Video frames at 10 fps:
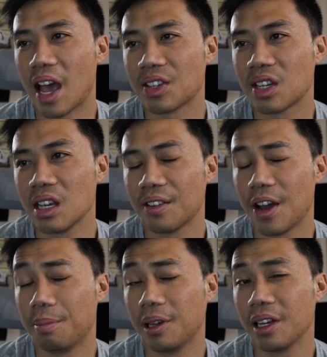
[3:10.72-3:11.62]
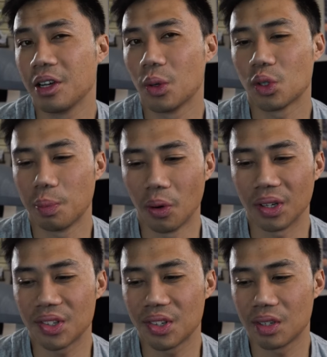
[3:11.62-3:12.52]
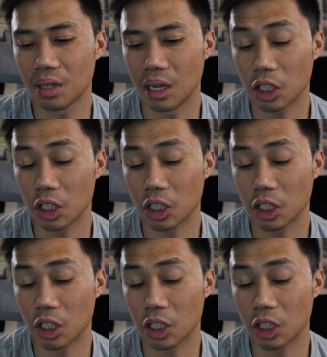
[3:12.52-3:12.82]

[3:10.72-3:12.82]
asking if I play any other sports.